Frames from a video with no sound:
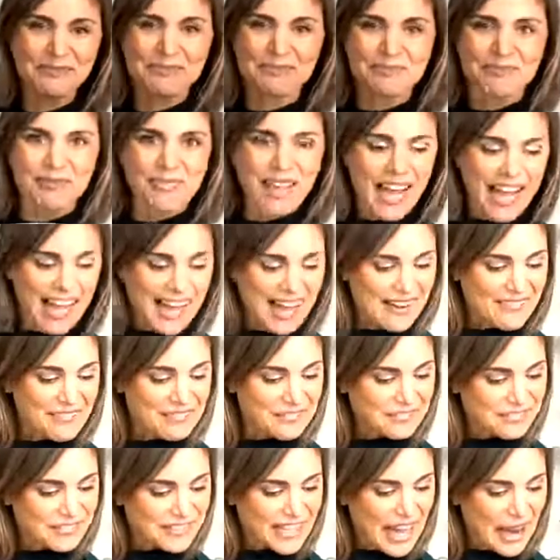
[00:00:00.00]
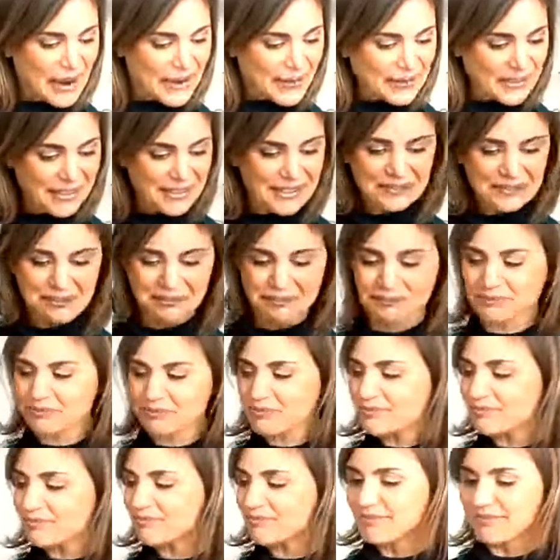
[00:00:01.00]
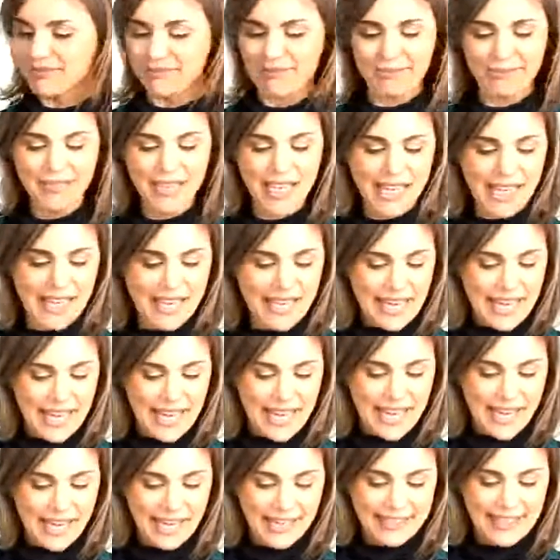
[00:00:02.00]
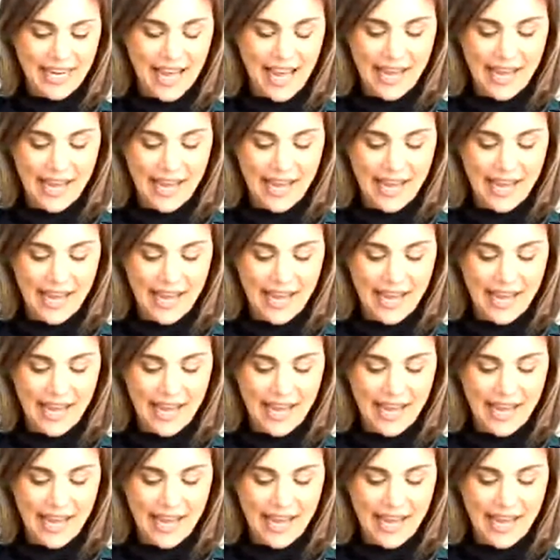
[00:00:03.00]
I have flour, and I